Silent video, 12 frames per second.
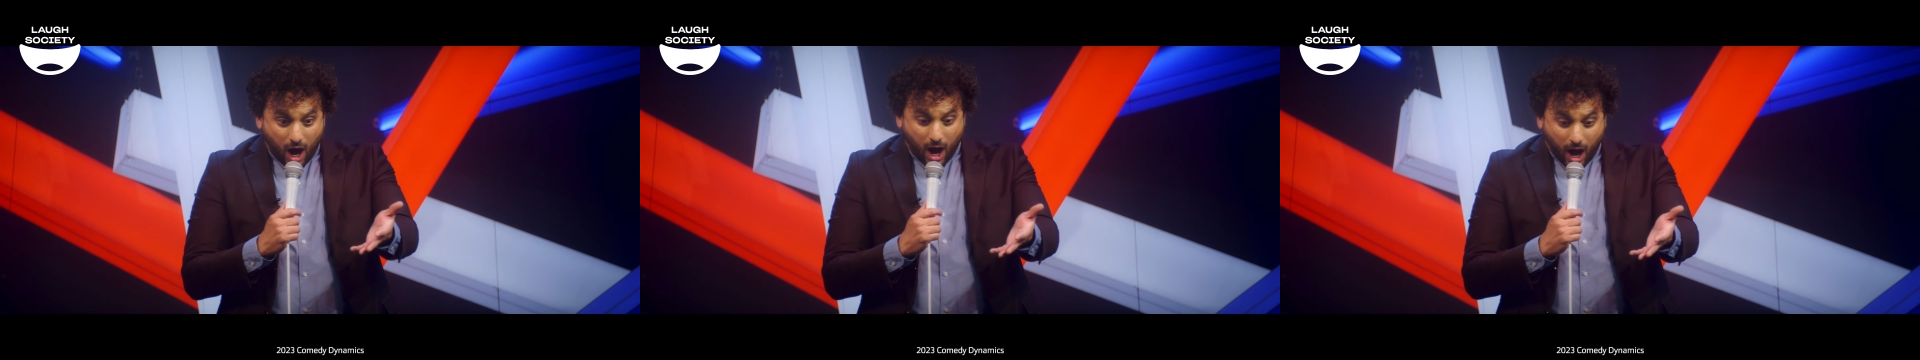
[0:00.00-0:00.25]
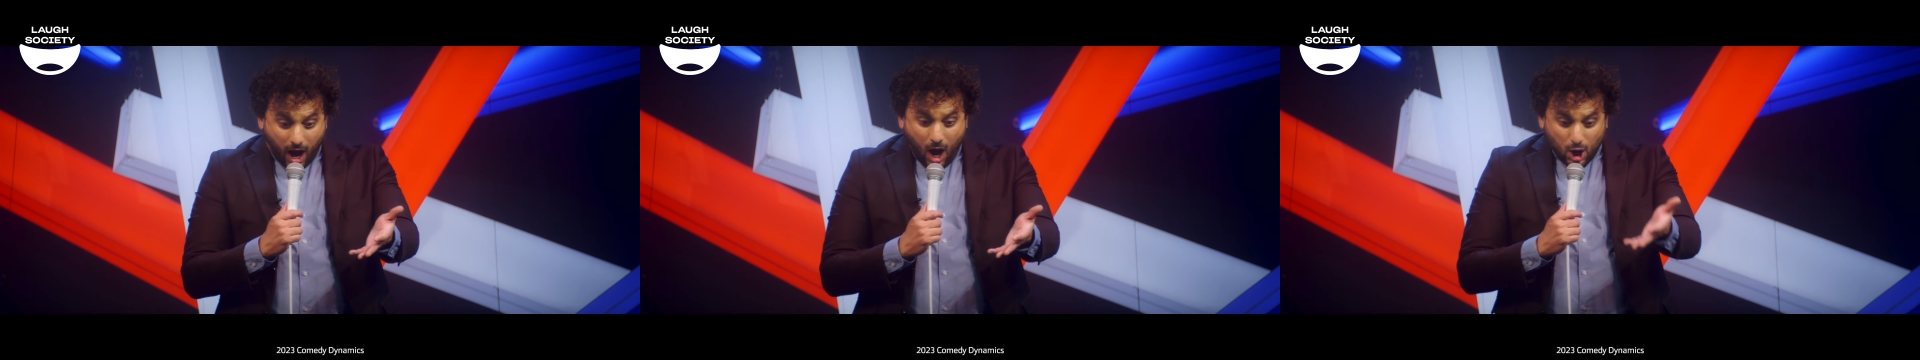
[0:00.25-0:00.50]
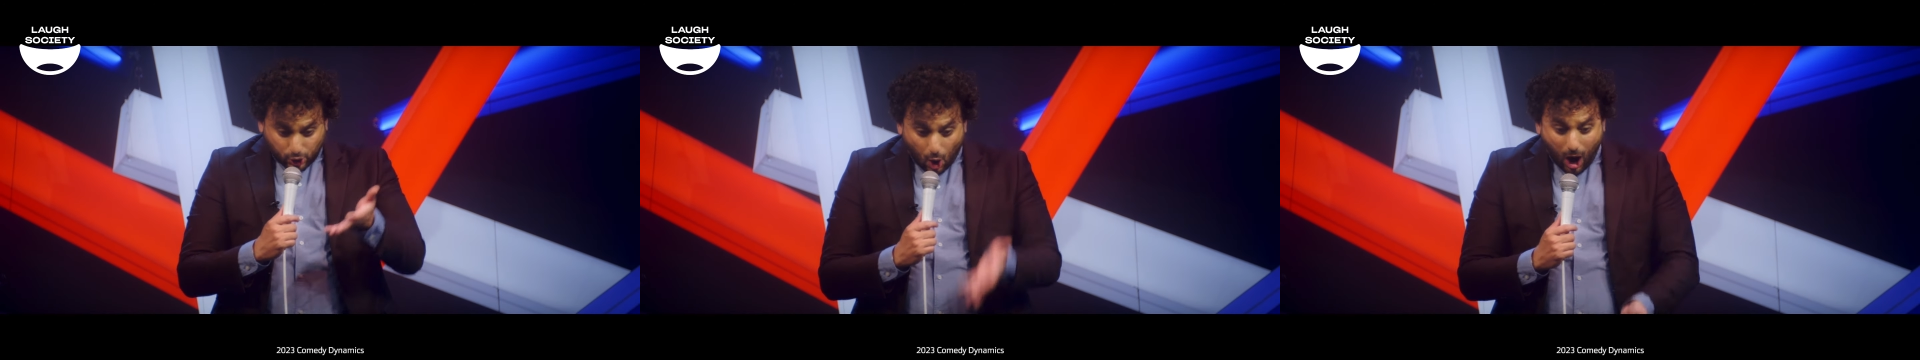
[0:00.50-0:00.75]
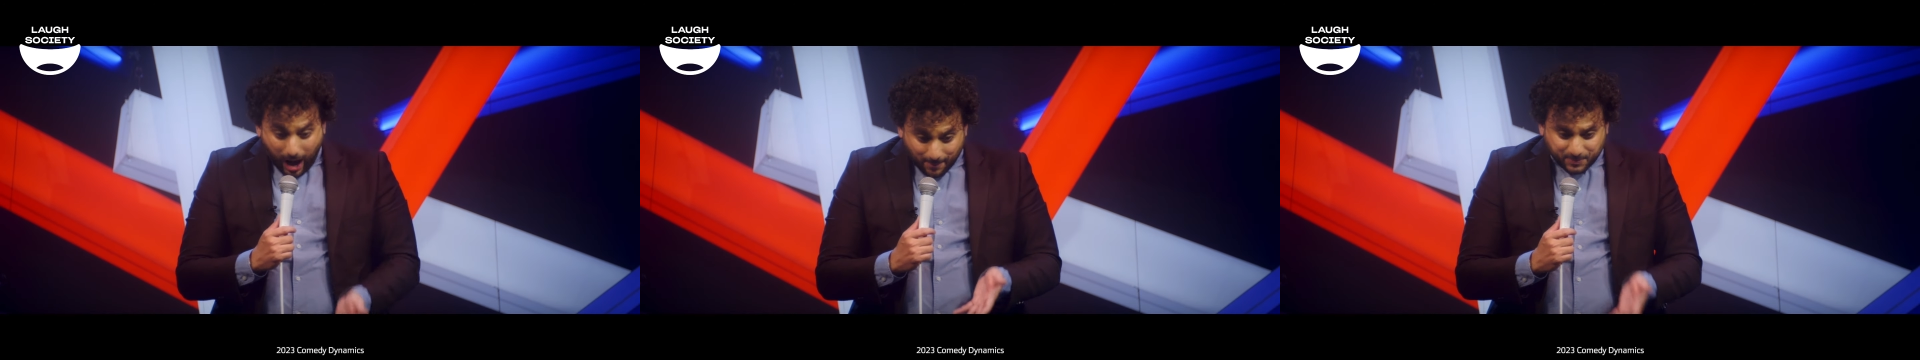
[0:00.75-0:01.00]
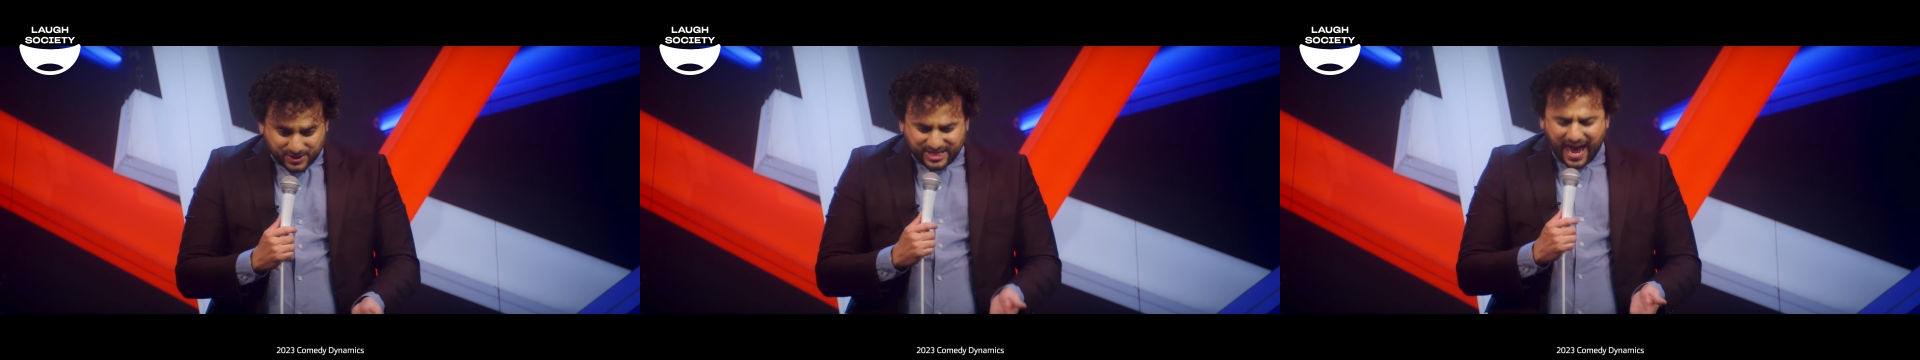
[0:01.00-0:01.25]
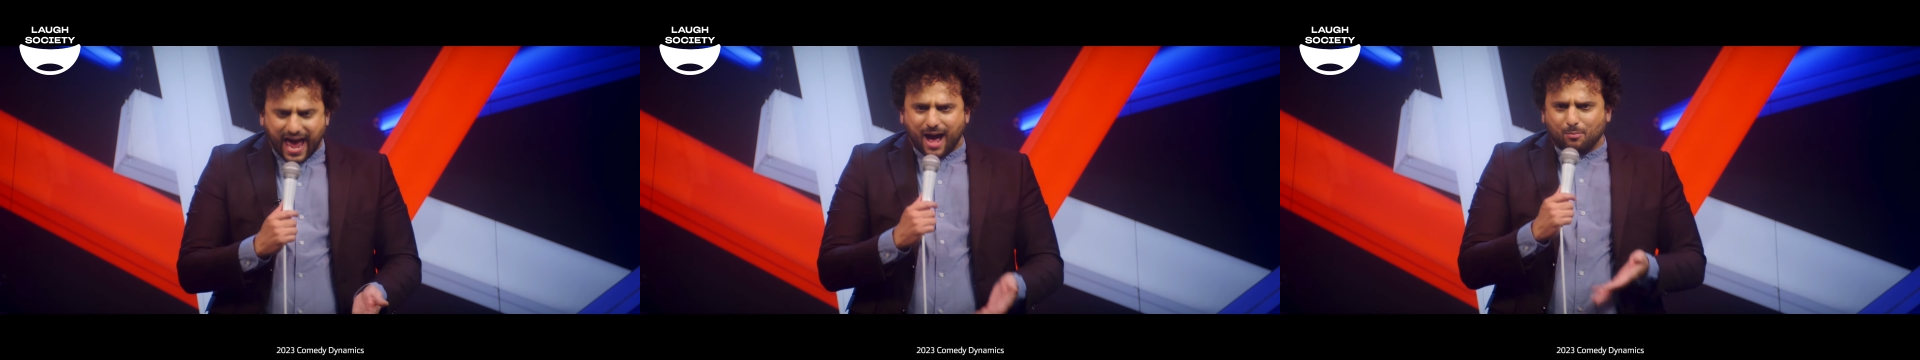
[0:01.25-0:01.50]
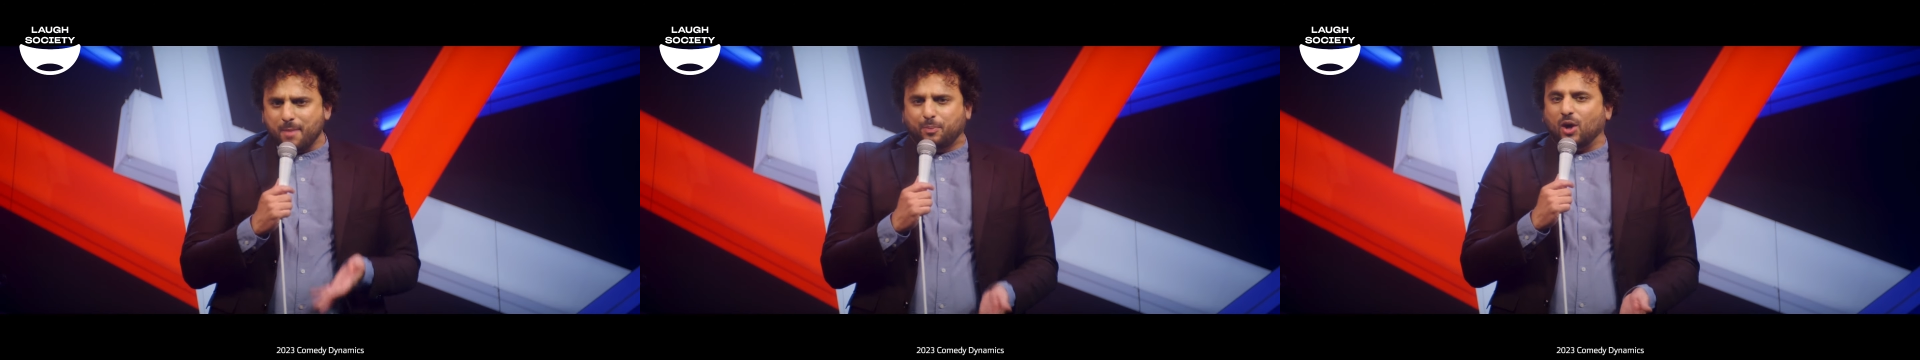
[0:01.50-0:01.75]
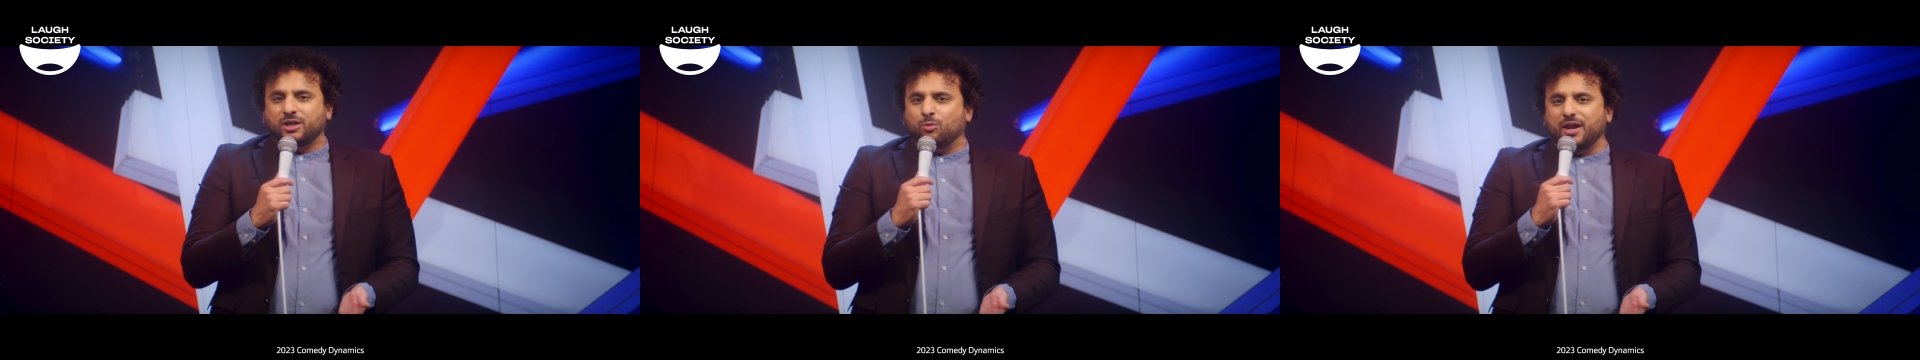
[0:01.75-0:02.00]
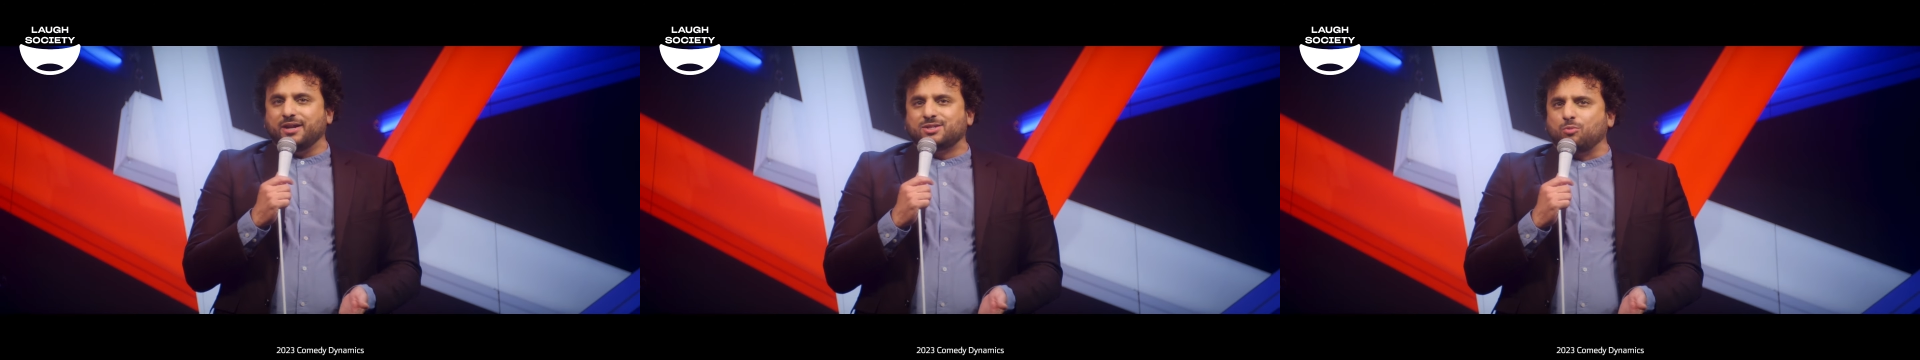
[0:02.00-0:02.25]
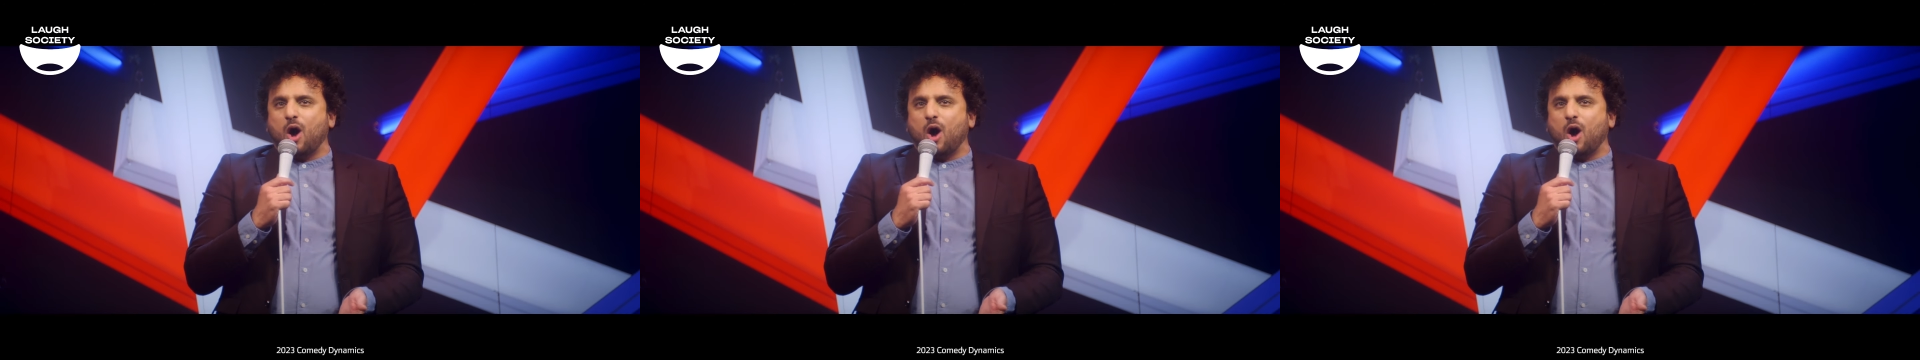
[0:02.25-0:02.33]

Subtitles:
her, got upset, and my body went into